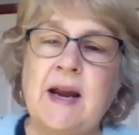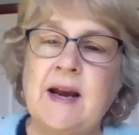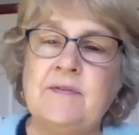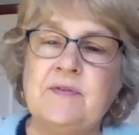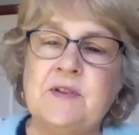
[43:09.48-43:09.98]

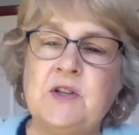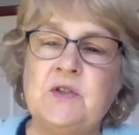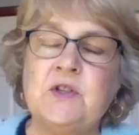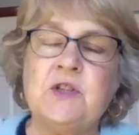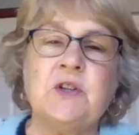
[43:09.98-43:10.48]
have
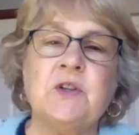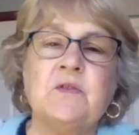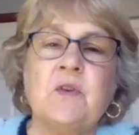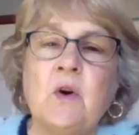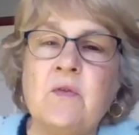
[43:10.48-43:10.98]
to
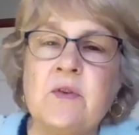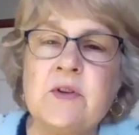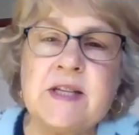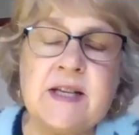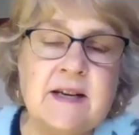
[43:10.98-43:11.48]
serve
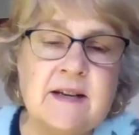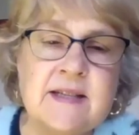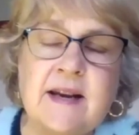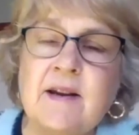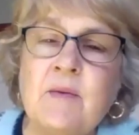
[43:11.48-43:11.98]

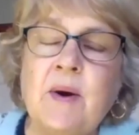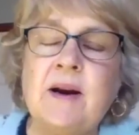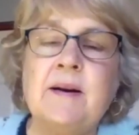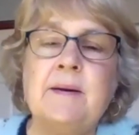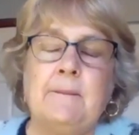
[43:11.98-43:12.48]
overseas
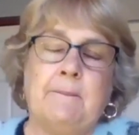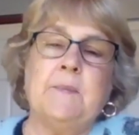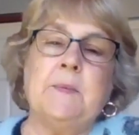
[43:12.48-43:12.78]
anywhere?